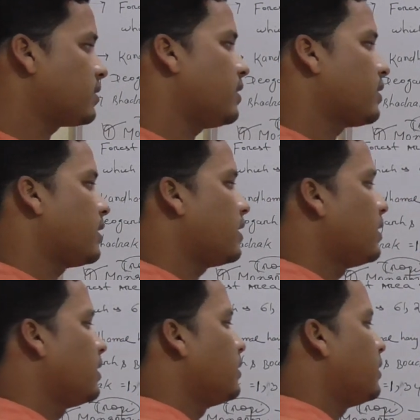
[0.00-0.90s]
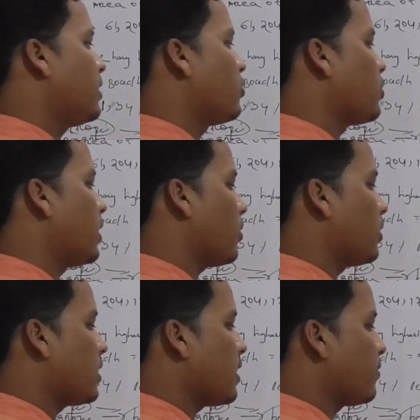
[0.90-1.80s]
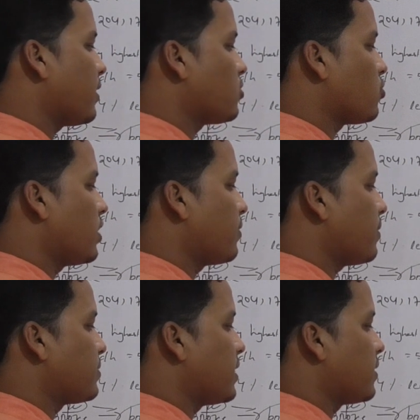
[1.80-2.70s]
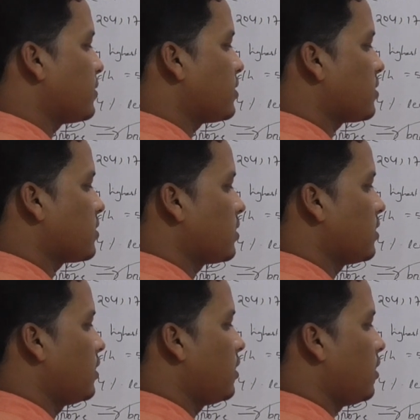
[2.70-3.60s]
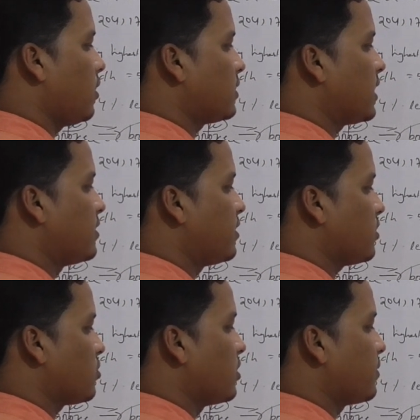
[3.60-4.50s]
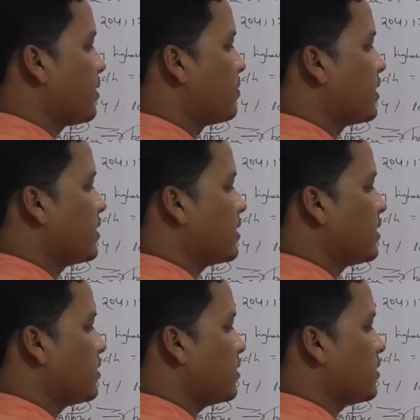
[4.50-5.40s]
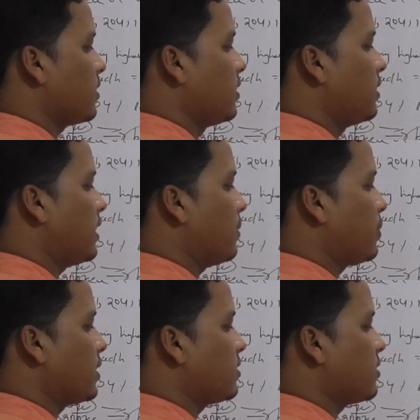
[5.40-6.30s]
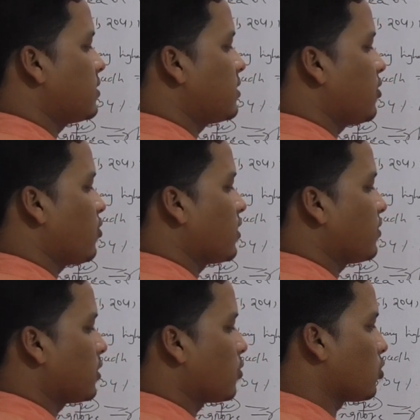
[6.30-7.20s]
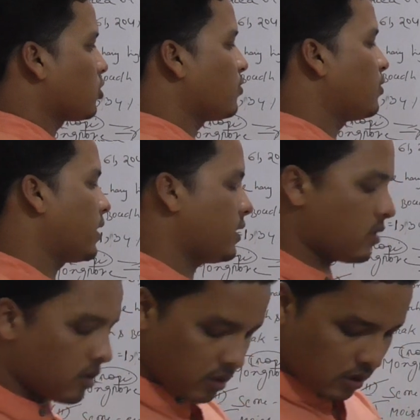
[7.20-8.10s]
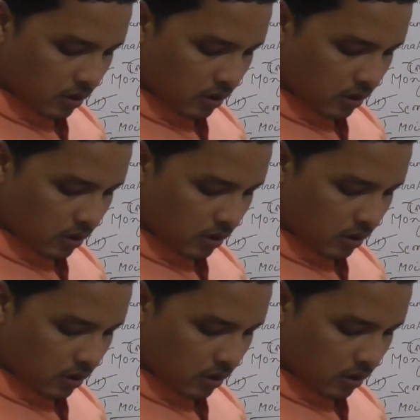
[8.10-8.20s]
exactly they required on an average 25 centimeters uh, Celsius, 25 degrees Celsius temperature is required for the growth of forest.